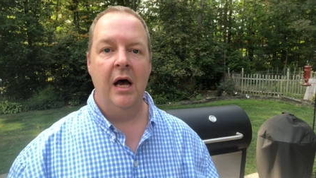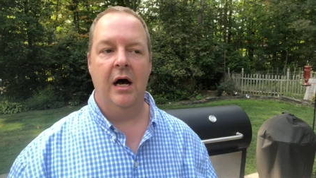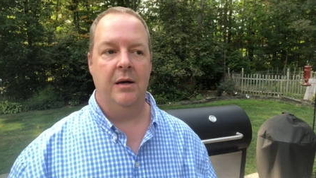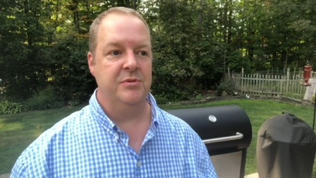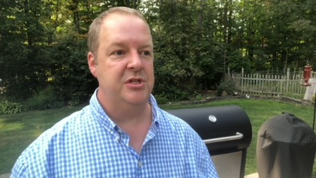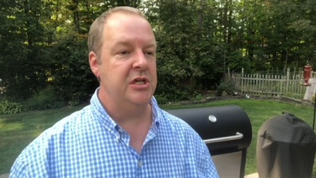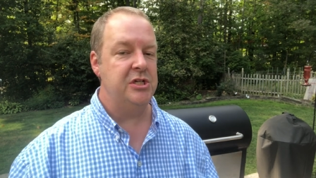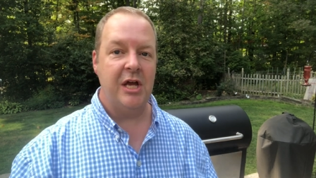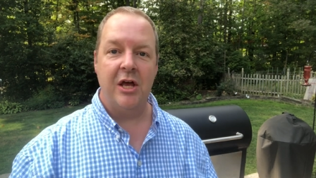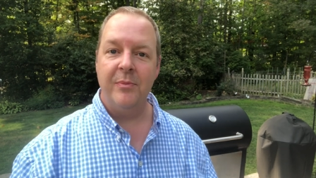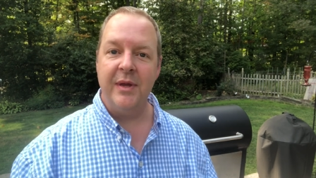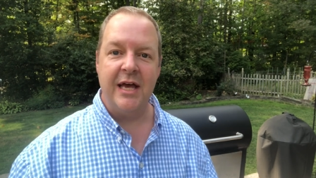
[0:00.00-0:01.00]
Um, CJ
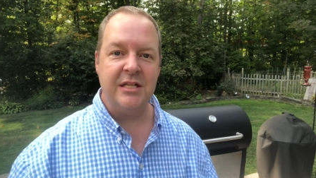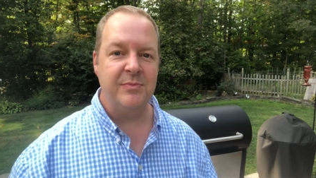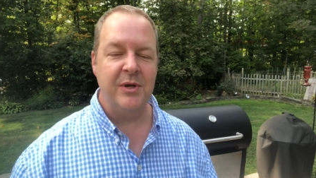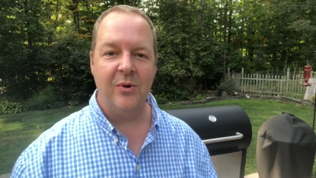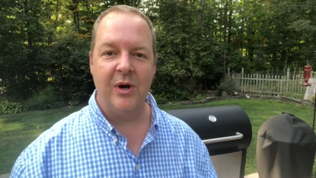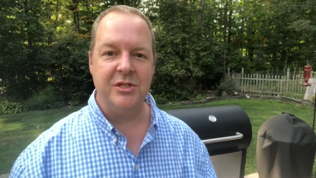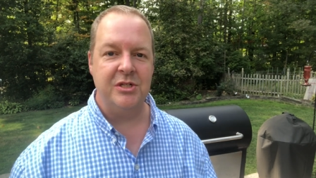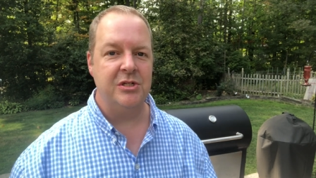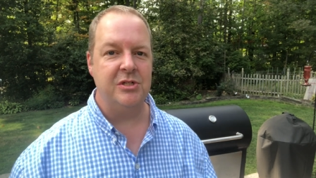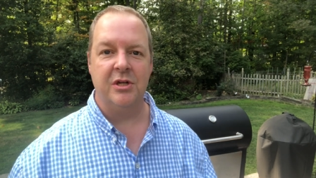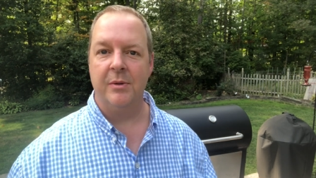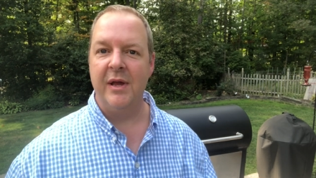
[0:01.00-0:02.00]
will be asking me
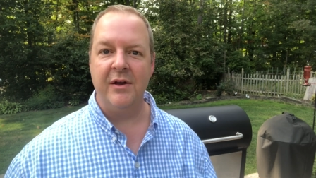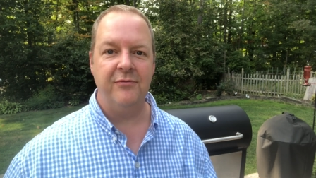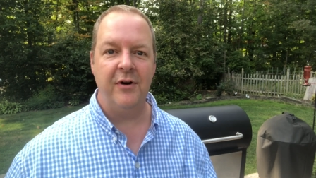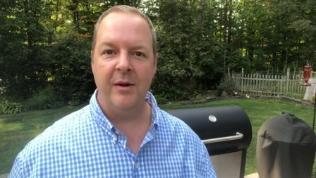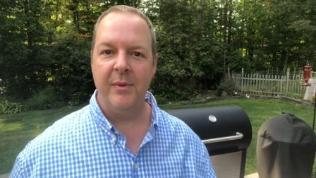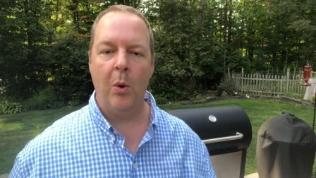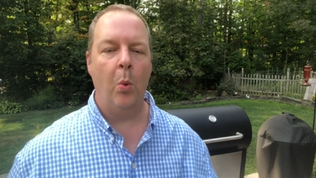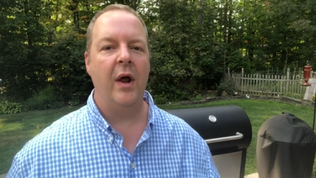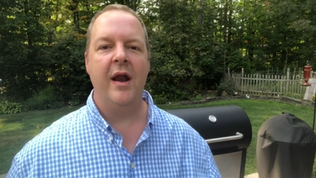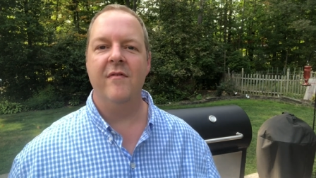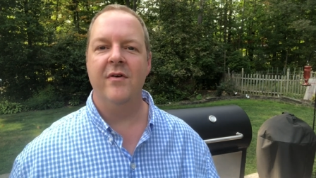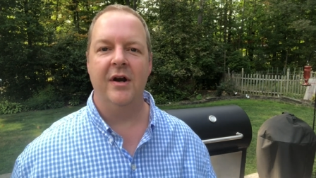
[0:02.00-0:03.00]
questions. You can make fun of me,
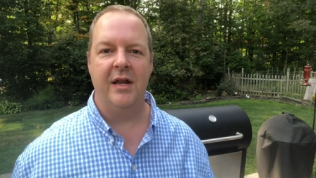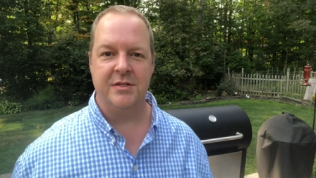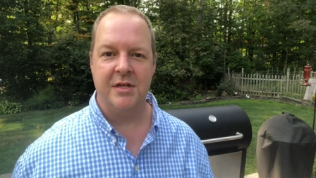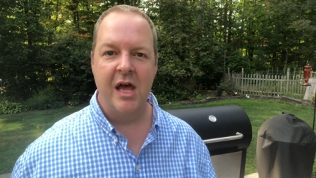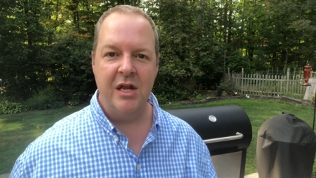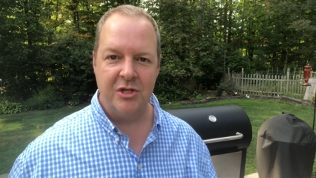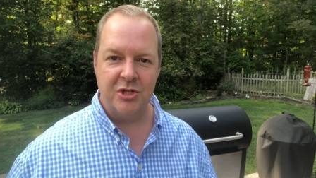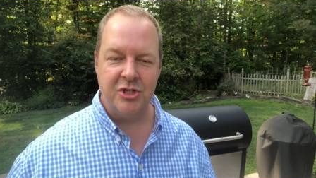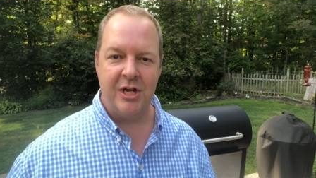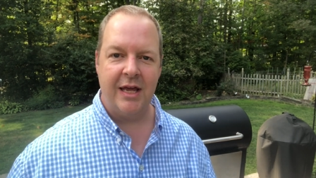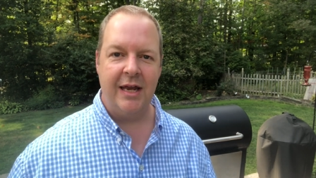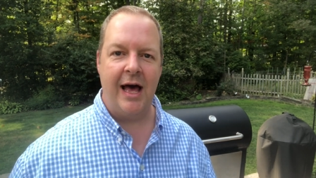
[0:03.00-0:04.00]
whatever it is. Just
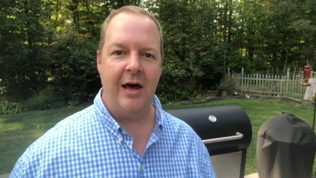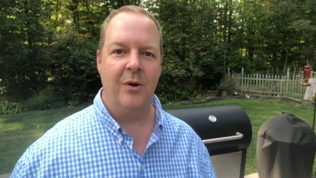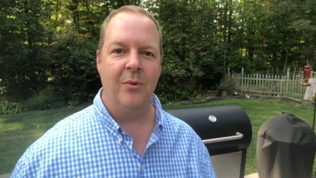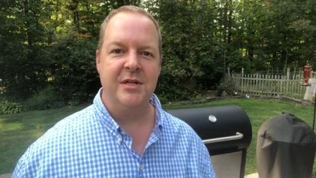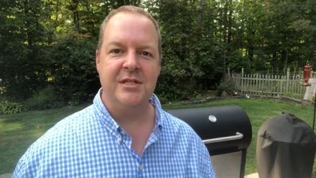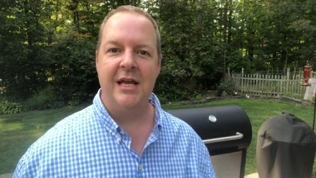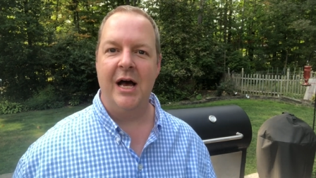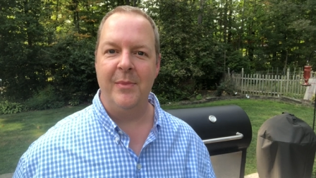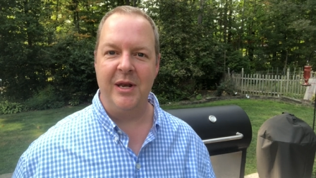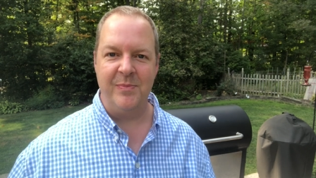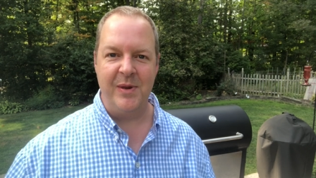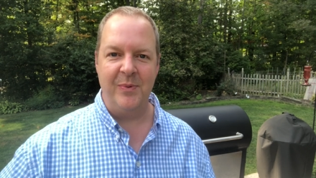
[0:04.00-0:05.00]
check it out. I want to see how
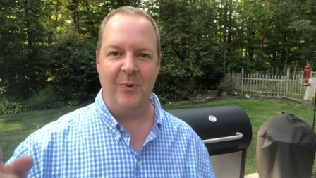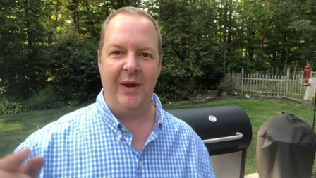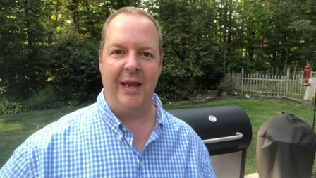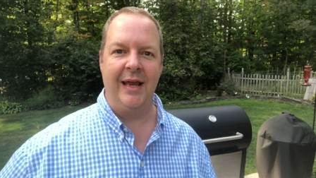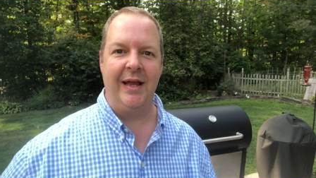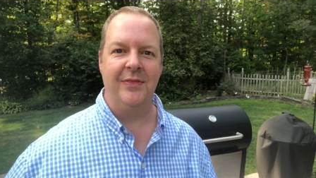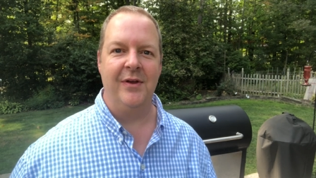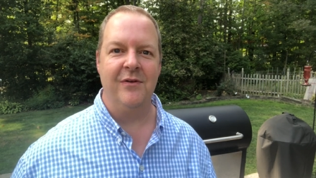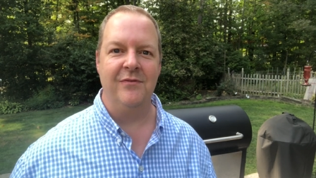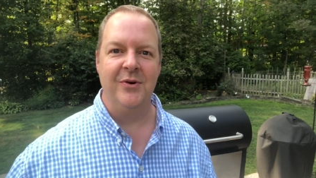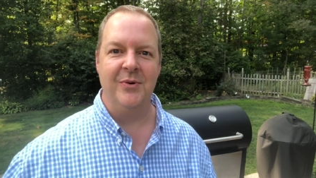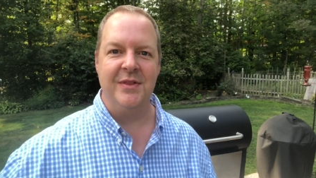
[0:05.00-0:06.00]
many people we can get there
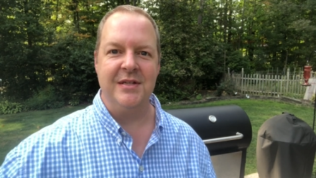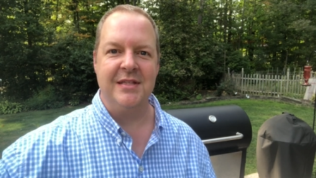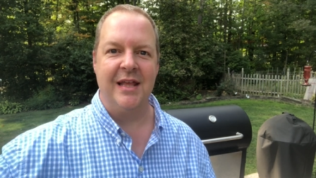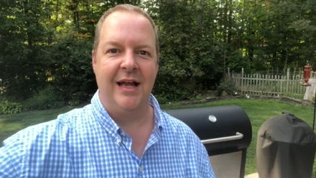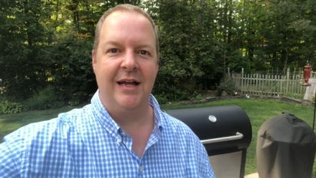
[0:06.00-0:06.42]
viewing this thing.